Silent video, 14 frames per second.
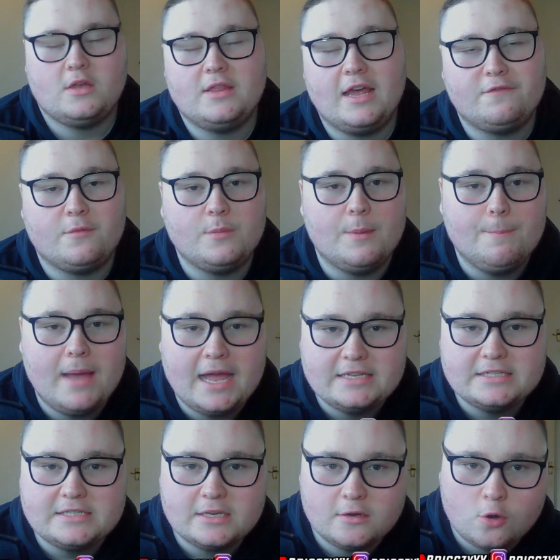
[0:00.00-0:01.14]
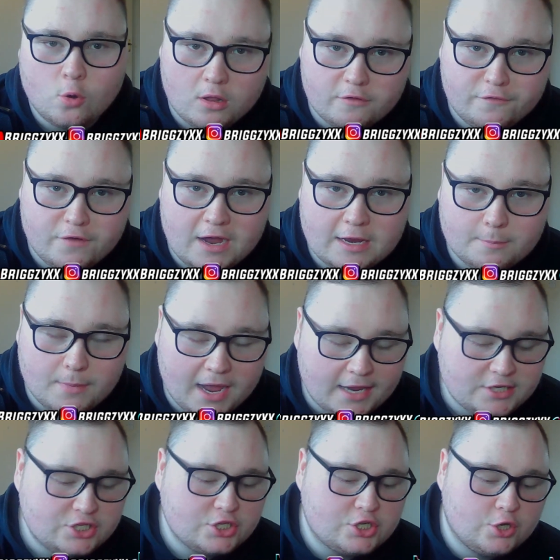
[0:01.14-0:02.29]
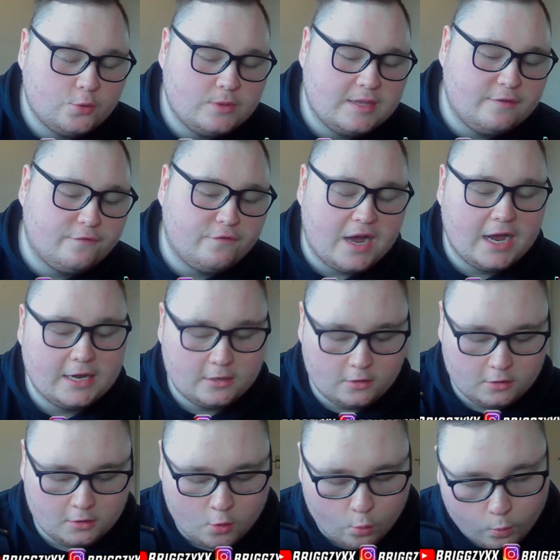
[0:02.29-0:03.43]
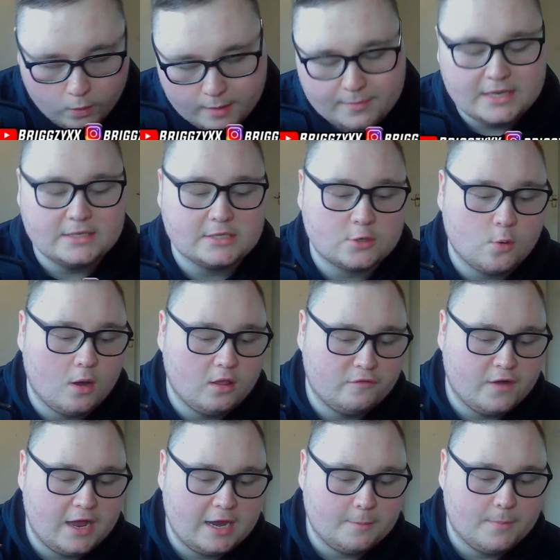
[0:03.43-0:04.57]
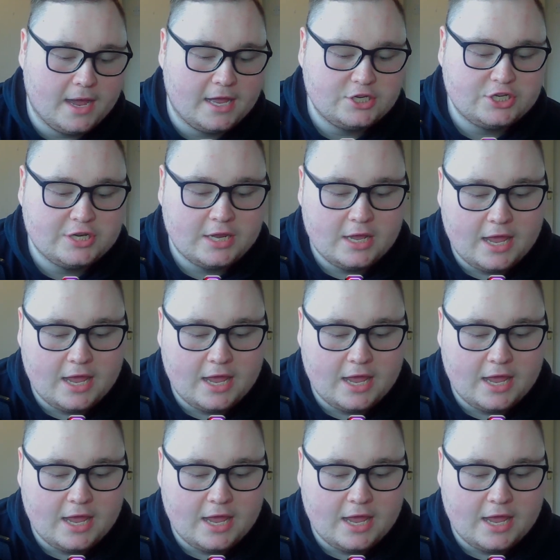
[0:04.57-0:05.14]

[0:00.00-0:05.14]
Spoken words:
Then from the men's qualifying match to the final women's qualifying match,